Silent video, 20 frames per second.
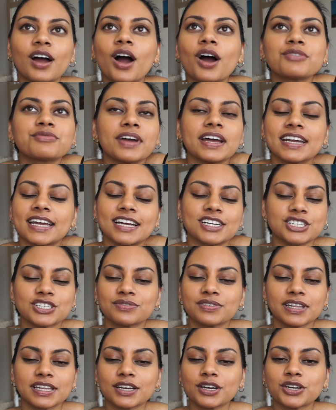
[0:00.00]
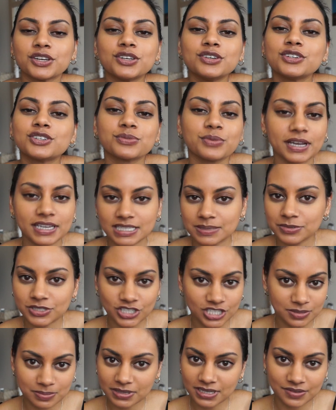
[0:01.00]
already I just feel like a huge weight
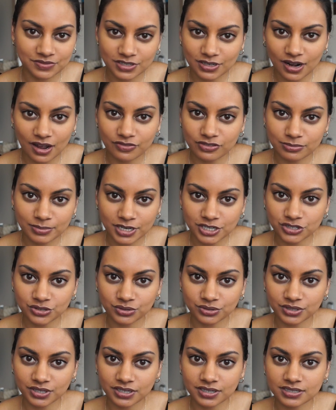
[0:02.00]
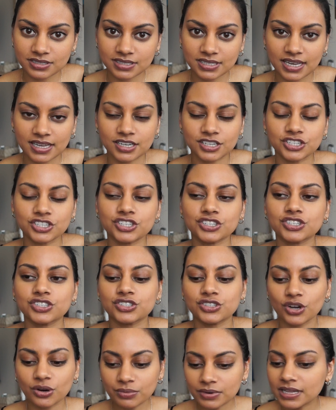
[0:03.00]
just been lifted off of my shoulders. And it's
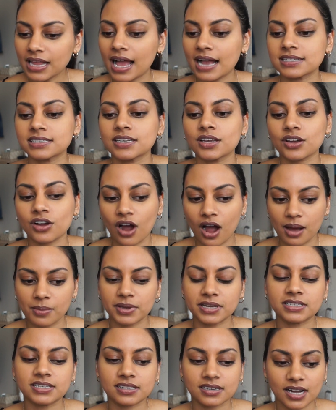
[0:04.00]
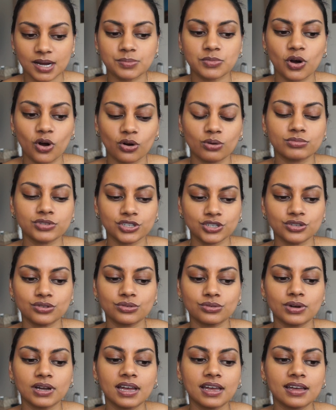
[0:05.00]
just so relaxing and calming to come home
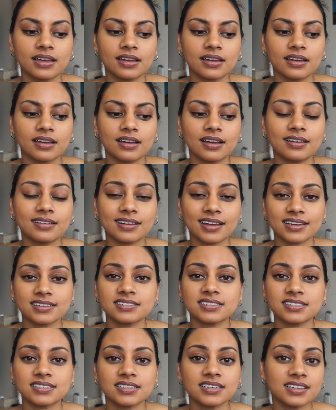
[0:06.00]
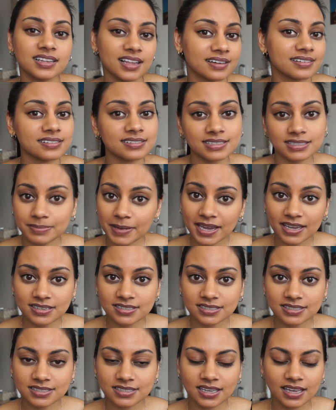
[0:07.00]
to a nice decluttered
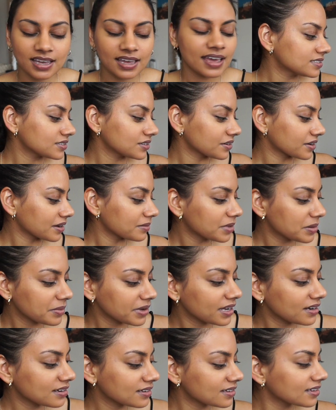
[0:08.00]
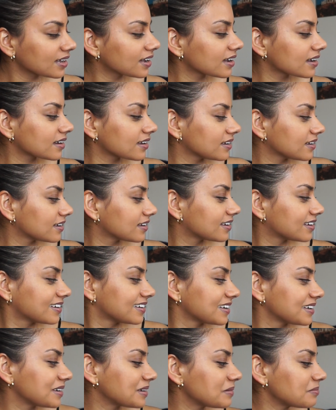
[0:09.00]
space. Okay, maybe I didn't like
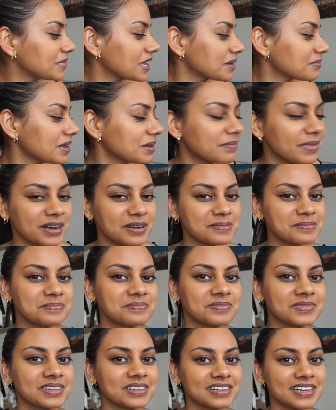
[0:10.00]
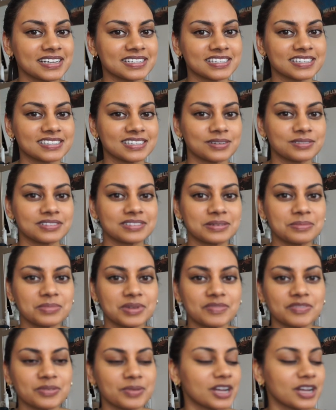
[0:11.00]
make my bed up the nicest. I was in a bit of a